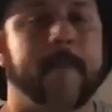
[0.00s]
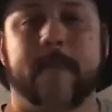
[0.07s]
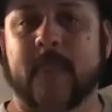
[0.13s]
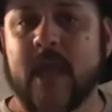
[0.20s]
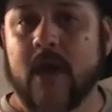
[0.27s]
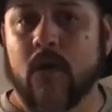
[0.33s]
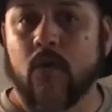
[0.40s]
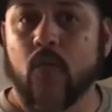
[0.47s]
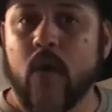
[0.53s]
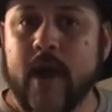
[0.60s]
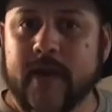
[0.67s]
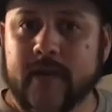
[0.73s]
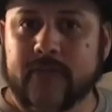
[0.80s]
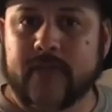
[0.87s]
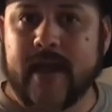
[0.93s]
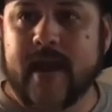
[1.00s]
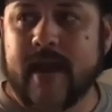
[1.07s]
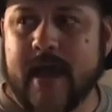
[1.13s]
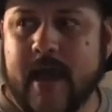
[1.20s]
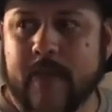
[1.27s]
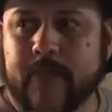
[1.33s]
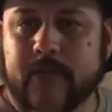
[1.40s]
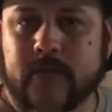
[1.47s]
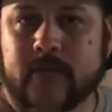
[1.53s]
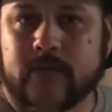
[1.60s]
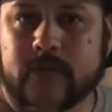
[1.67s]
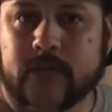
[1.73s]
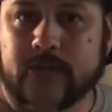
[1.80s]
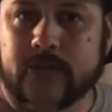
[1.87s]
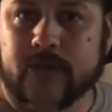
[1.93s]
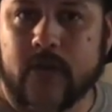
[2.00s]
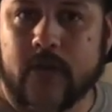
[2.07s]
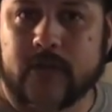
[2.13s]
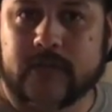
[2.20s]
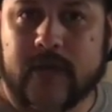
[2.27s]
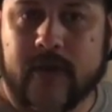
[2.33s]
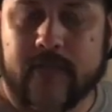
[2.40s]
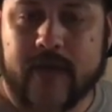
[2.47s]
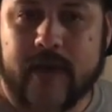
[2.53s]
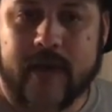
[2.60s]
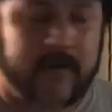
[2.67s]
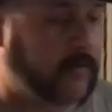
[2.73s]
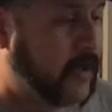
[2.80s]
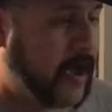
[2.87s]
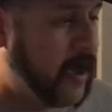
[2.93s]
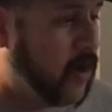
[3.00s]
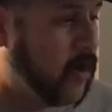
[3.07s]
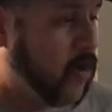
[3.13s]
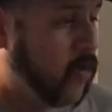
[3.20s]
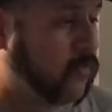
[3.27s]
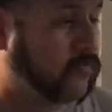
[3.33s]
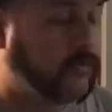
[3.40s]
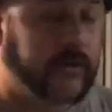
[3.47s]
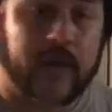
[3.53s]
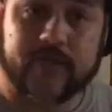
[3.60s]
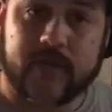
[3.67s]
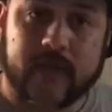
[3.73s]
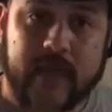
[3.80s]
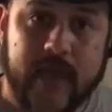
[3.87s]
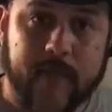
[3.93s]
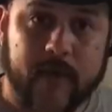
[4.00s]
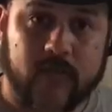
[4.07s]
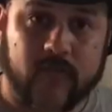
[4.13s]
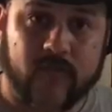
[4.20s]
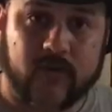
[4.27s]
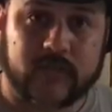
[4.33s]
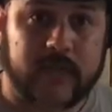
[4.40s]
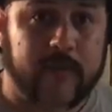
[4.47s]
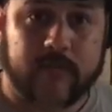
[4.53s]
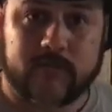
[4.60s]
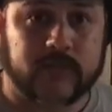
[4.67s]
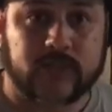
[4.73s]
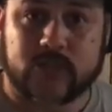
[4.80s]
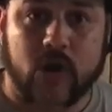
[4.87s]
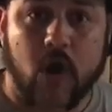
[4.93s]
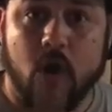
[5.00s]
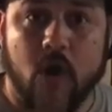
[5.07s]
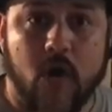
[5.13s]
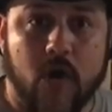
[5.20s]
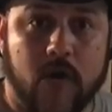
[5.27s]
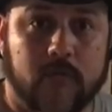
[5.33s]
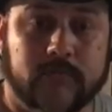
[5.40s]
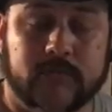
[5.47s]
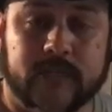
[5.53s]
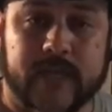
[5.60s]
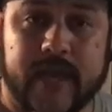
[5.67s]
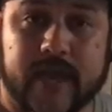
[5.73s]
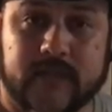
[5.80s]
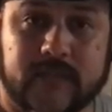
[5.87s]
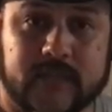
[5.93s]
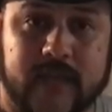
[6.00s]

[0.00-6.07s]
Now, why did that happen? Did you notice how nothing came out the first time? It was just all dead